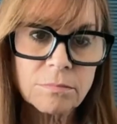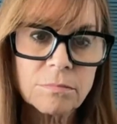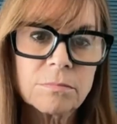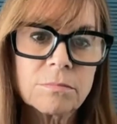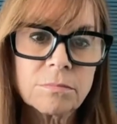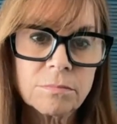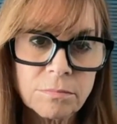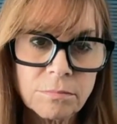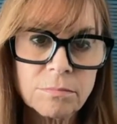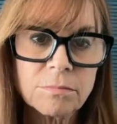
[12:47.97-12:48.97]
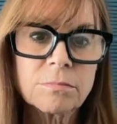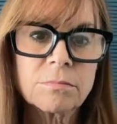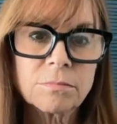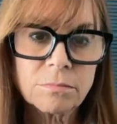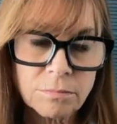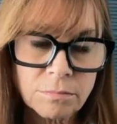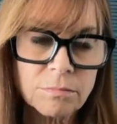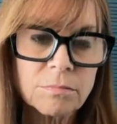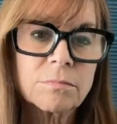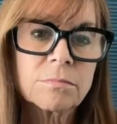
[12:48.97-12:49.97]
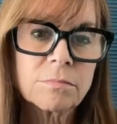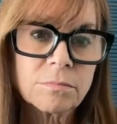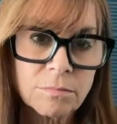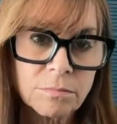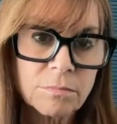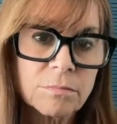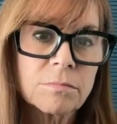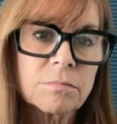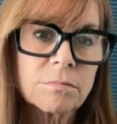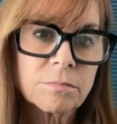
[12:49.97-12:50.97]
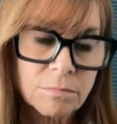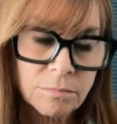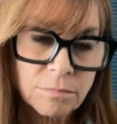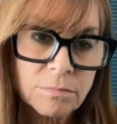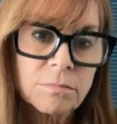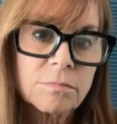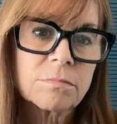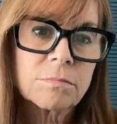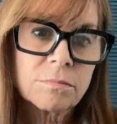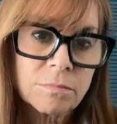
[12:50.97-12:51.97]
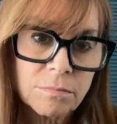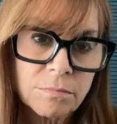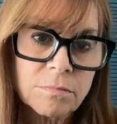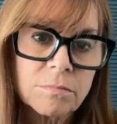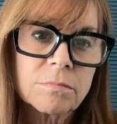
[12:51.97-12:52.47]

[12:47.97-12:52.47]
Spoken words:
No words are spoken by the person on screen.